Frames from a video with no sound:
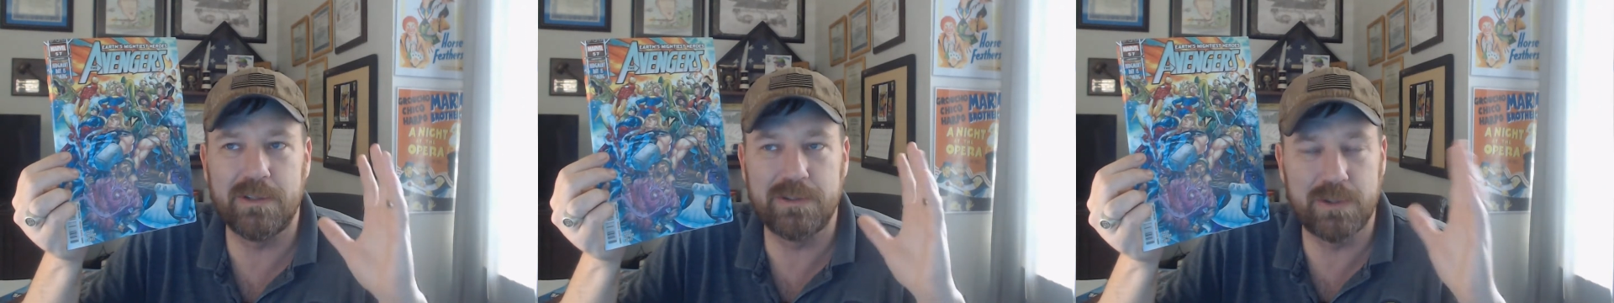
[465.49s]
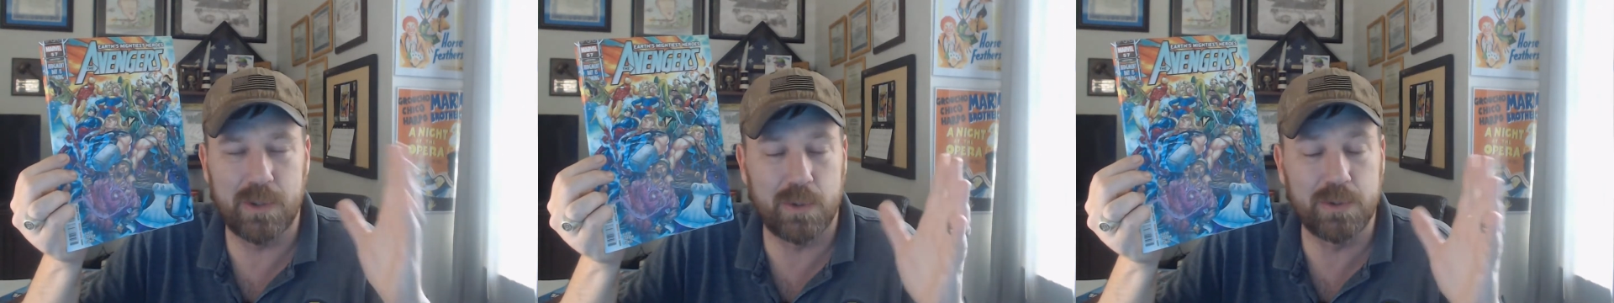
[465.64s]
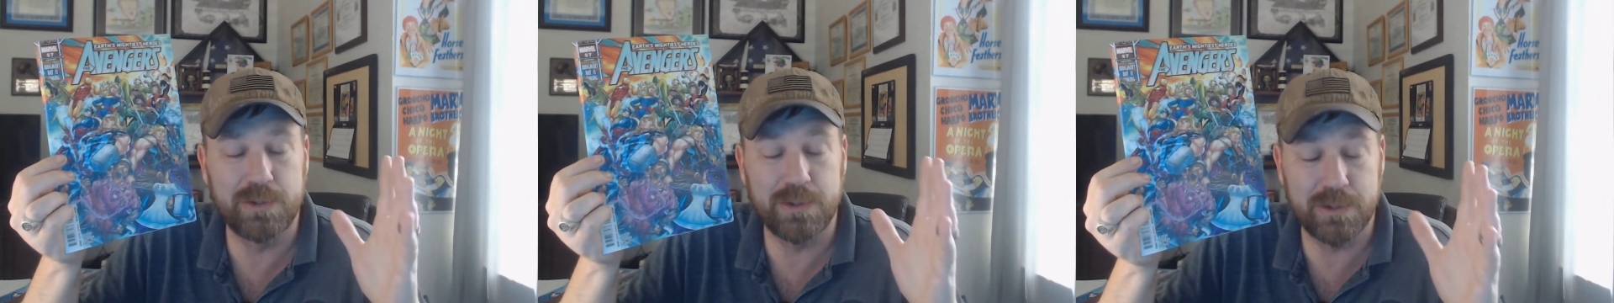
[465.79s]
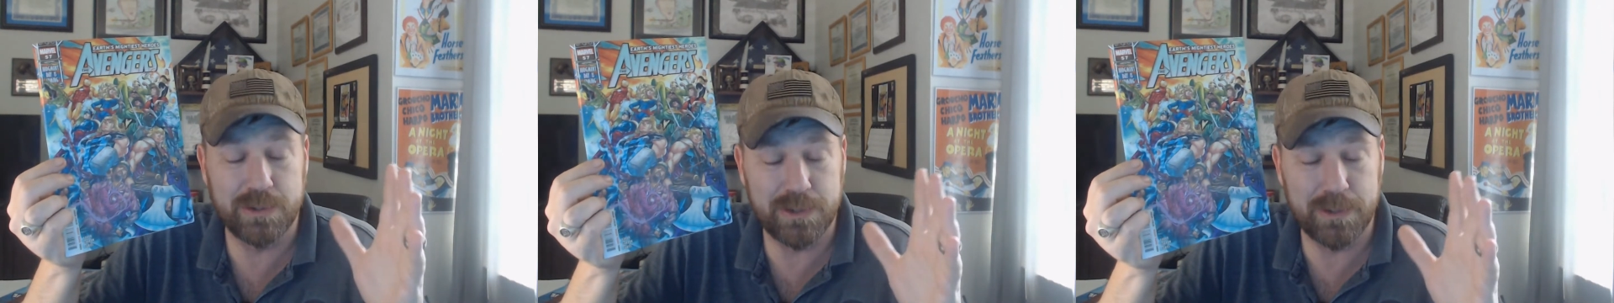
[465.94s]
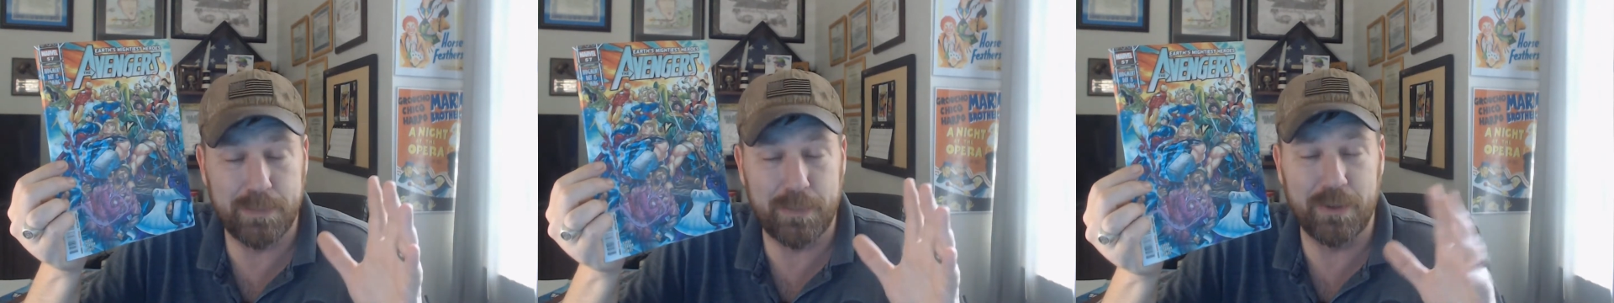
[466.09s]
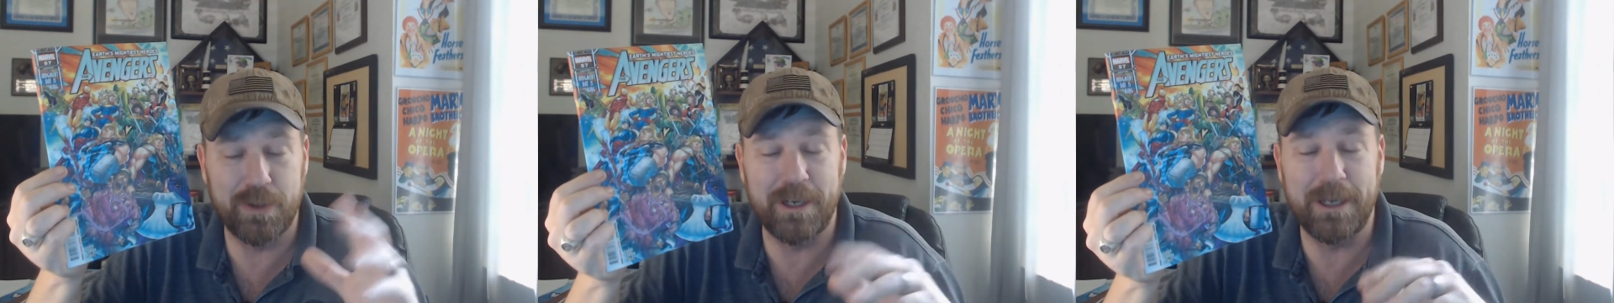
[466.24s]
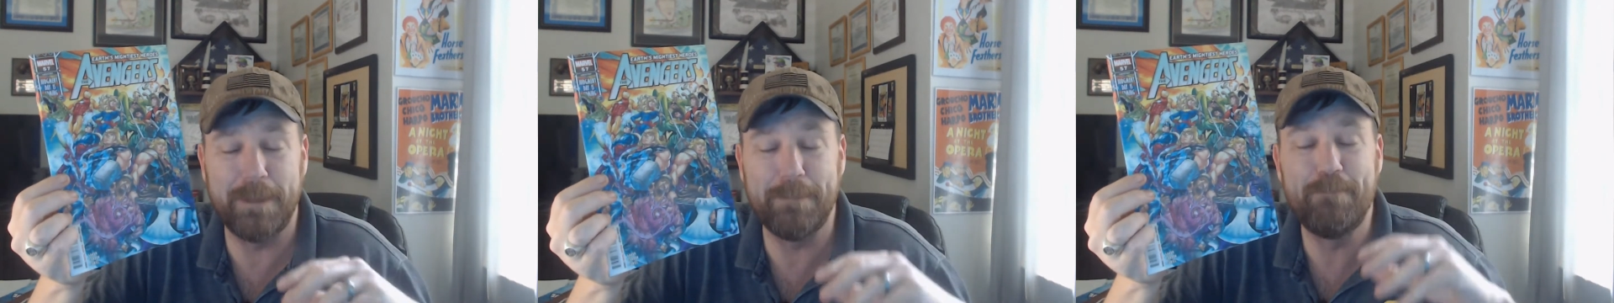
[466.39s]
Soldier
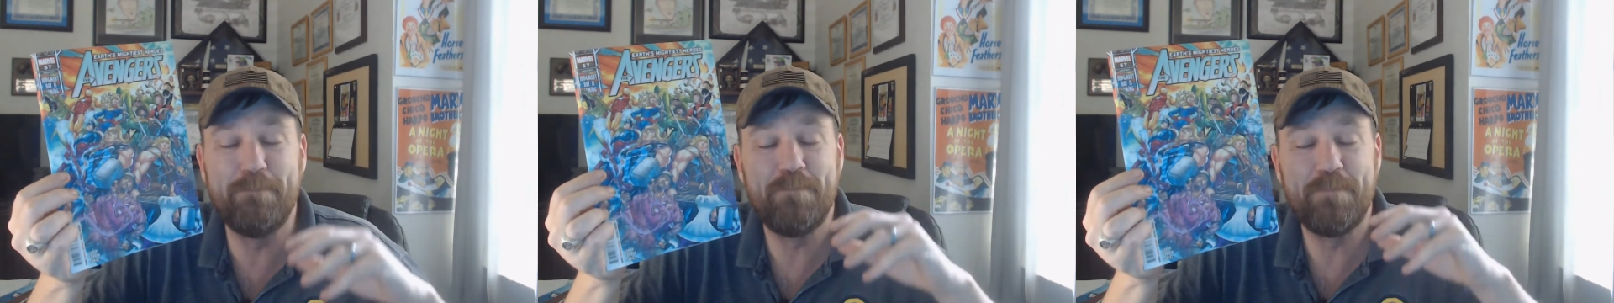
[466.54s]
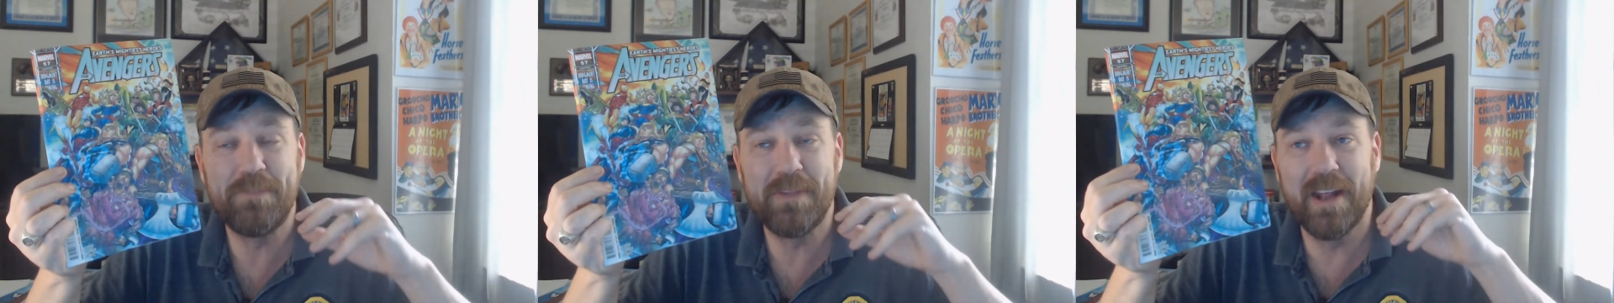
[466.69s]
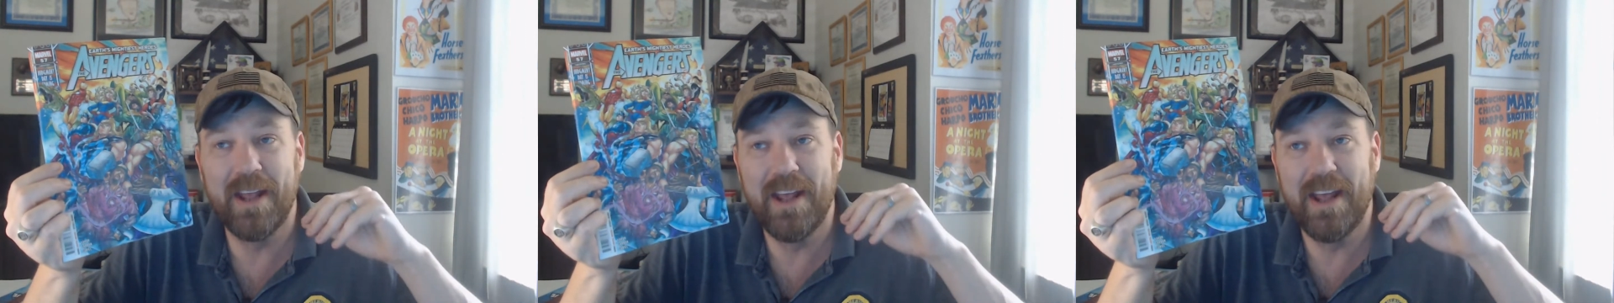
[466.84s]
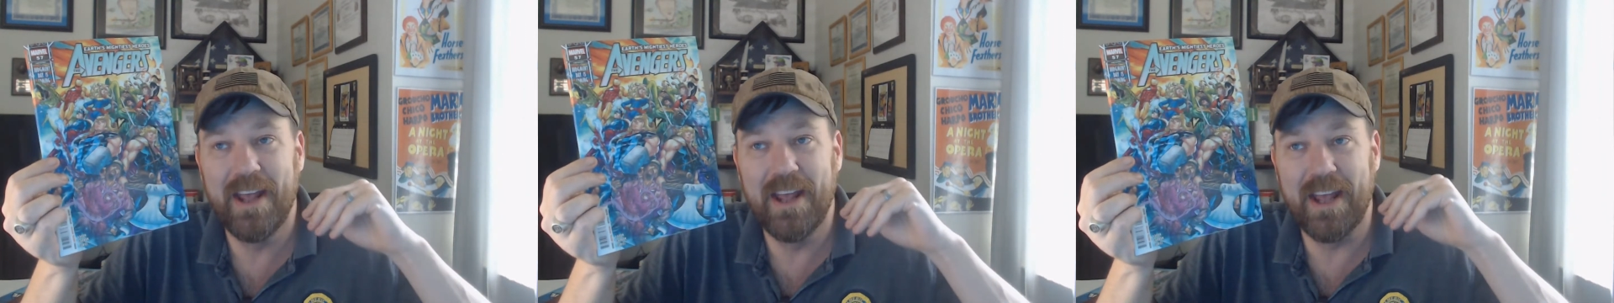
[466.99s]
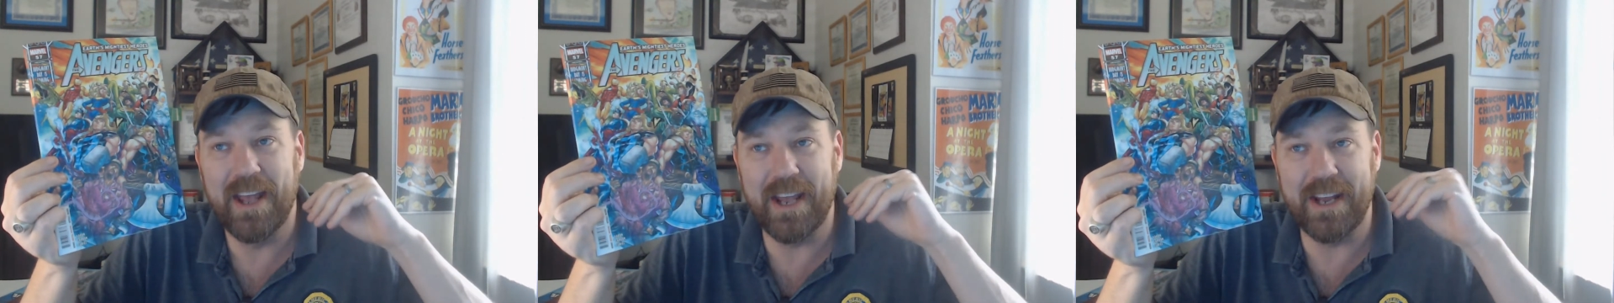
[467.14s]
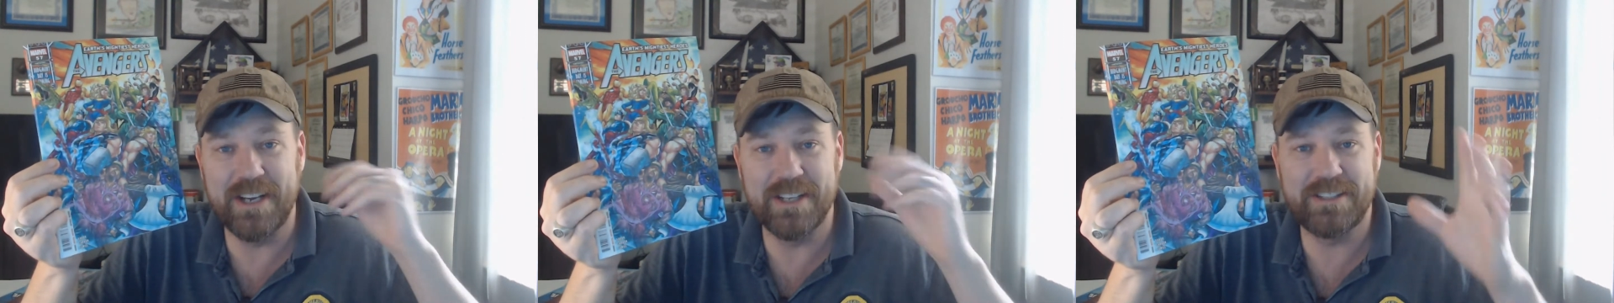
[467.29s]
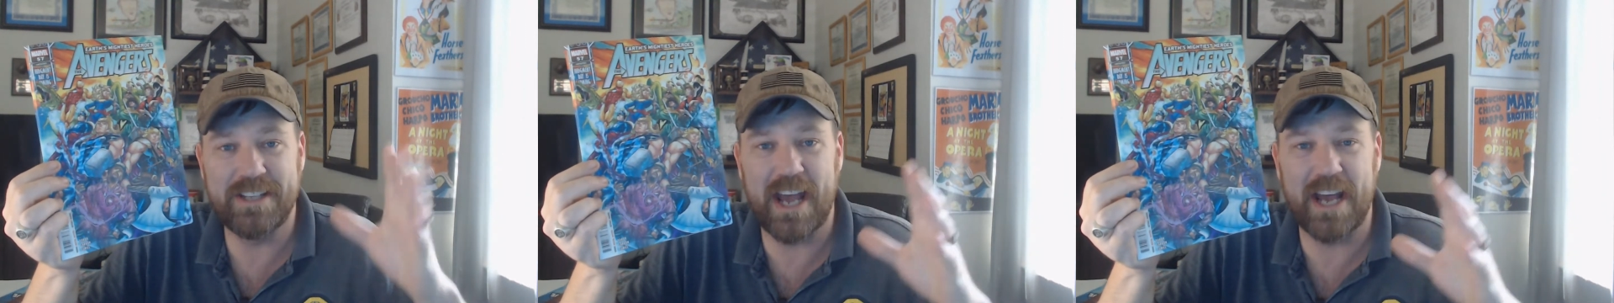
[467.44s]
Supreme
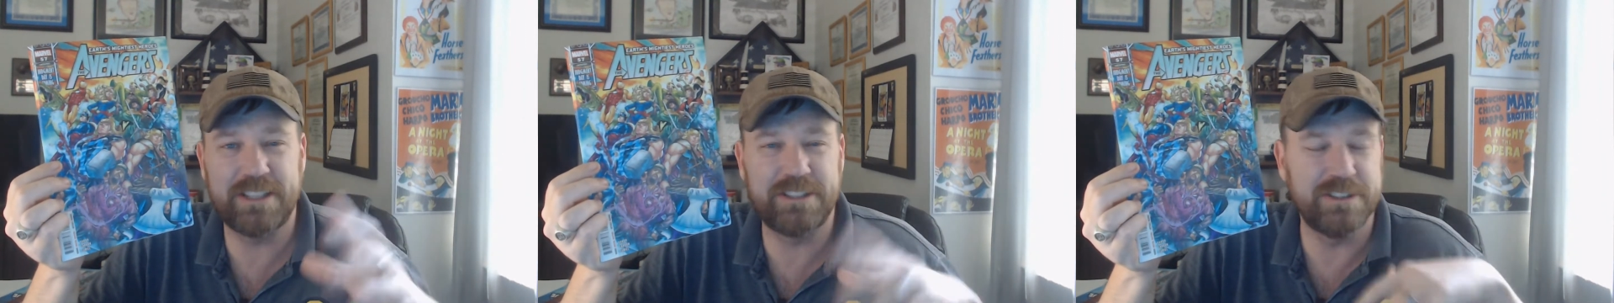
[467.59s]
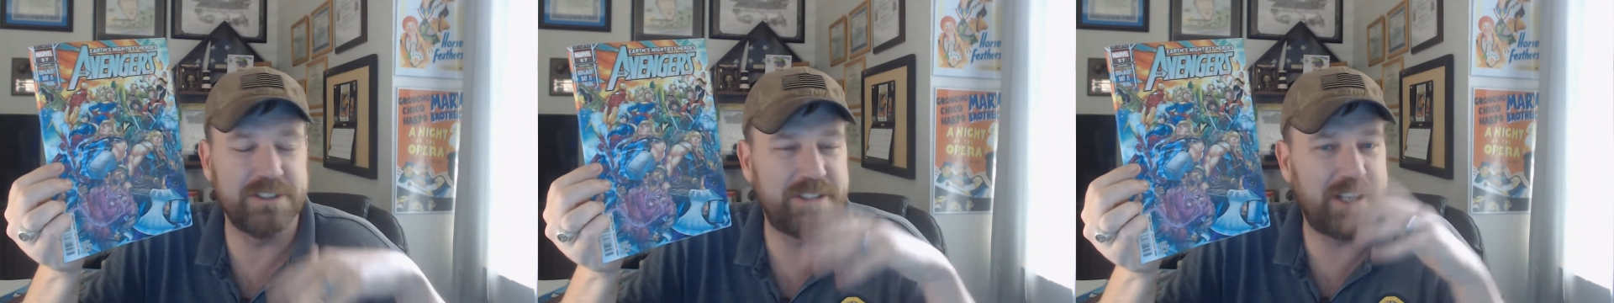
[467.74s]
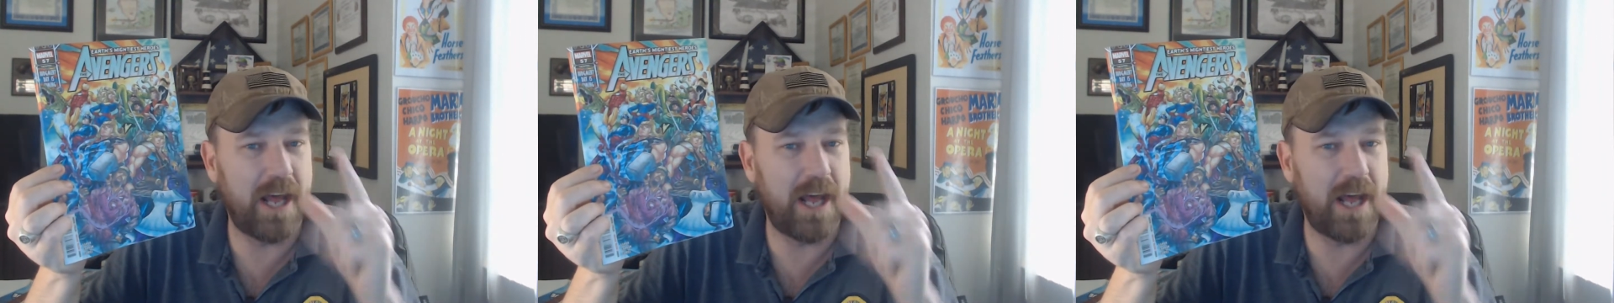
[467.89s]
and his actions.